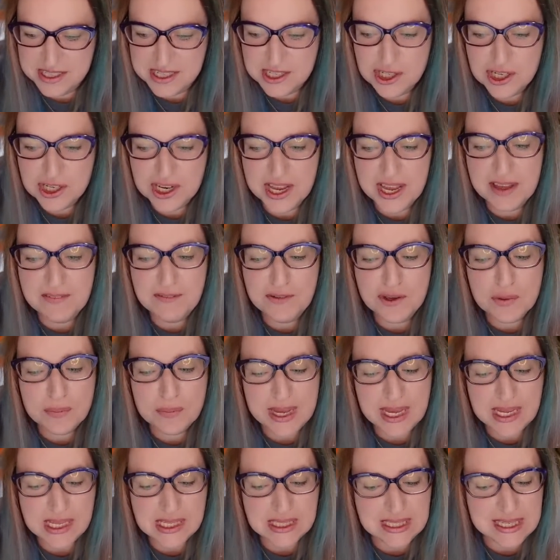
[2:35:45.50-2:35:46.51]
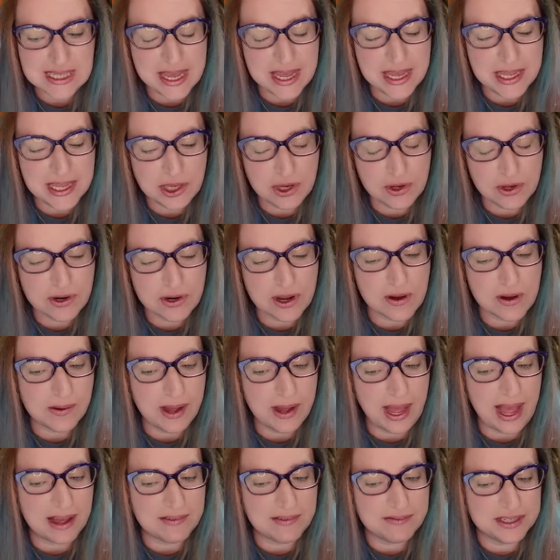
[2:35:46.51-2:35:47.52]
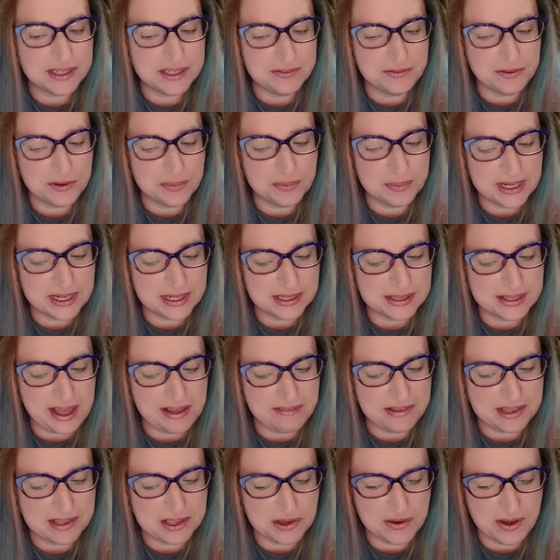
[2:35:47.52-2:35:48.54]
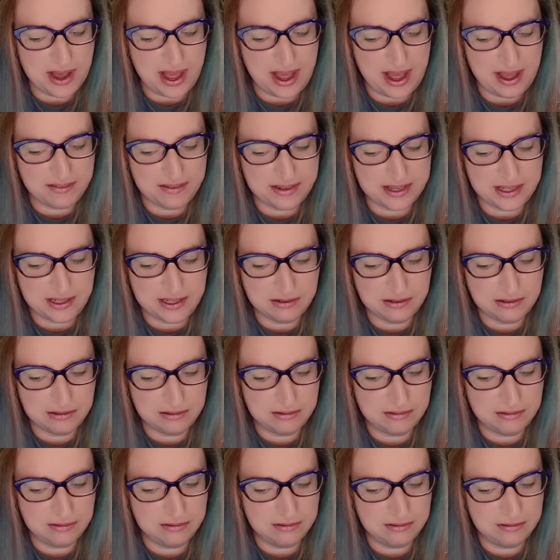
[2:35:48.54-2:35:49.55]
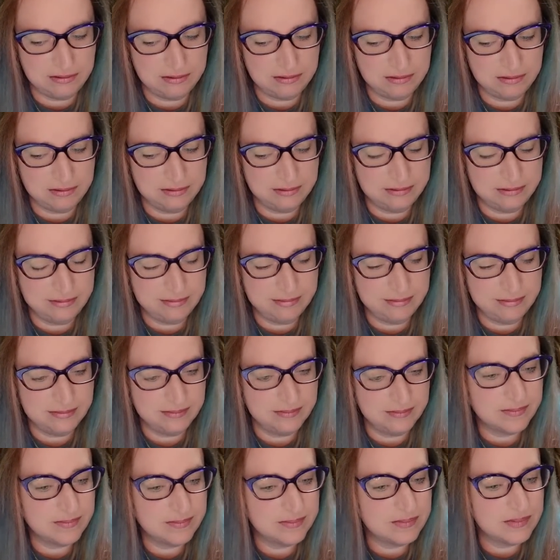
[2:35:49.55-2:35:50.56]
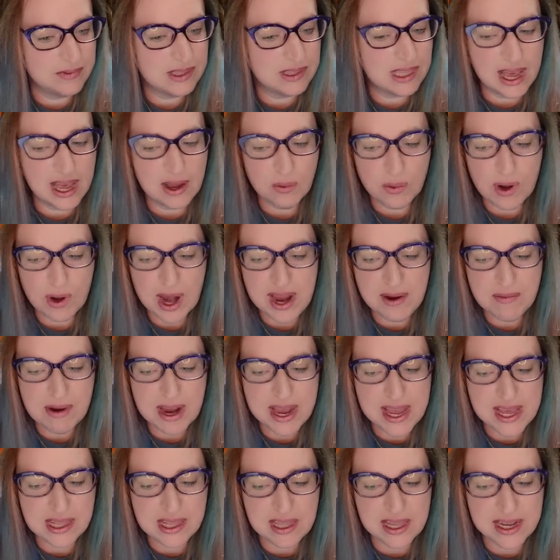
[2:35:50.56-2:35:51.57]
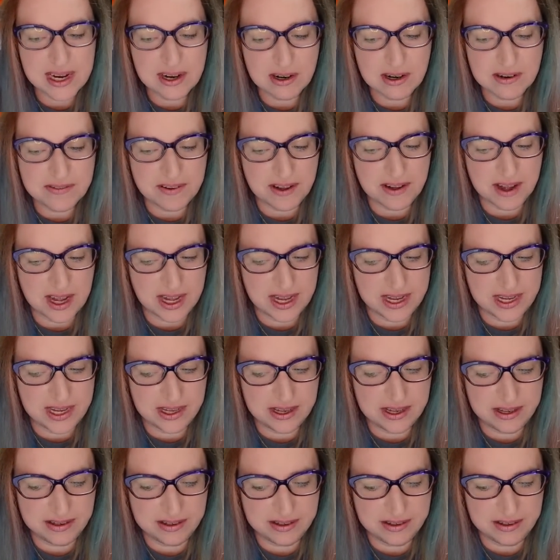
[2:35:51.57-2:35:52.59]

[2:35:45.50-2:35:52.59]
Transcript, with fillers: did you, if you meant 10, you don't have it. If you meant 11, you have it. Yeah. Hurry, Ray Let Ray, Ray, Ray, Ray clarify.